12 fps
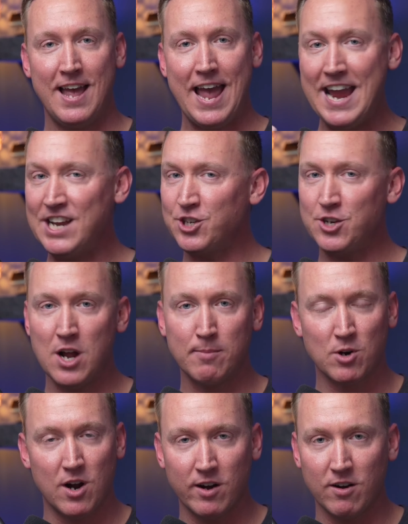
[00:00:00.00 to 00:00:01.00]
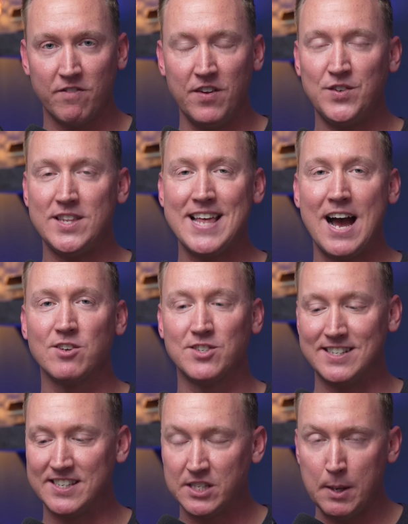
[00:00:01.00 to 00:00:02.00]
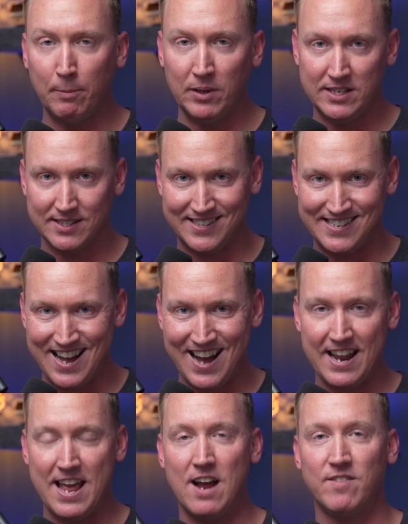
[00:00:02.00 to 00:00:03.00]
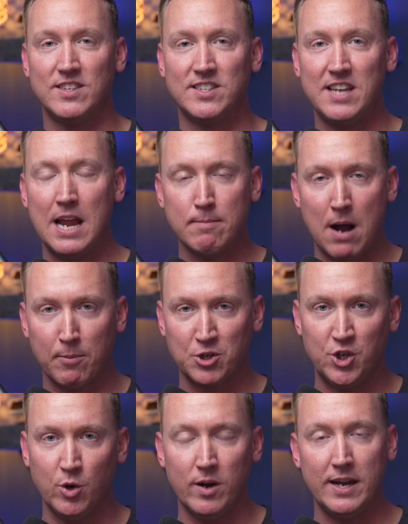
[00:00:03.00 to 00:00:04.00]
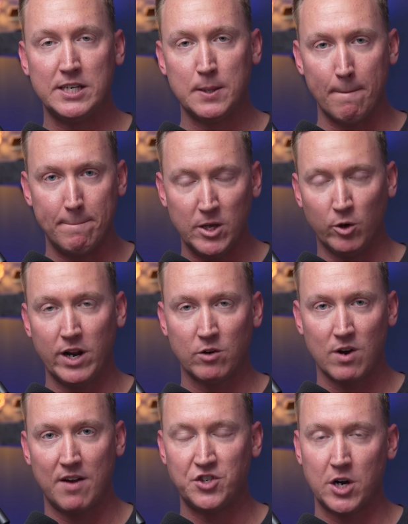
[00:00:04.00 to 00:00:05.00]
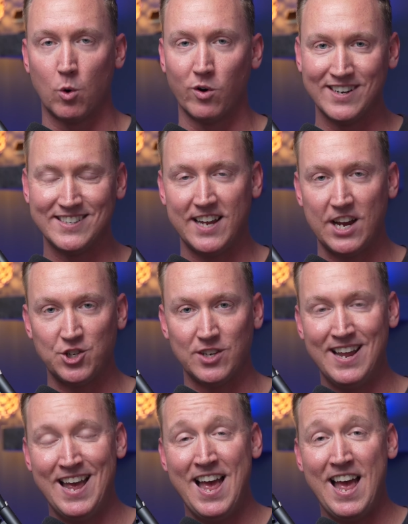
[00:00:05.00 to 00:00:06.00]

agent number 150,000 simply does not have the same opportunity to build a rev share organization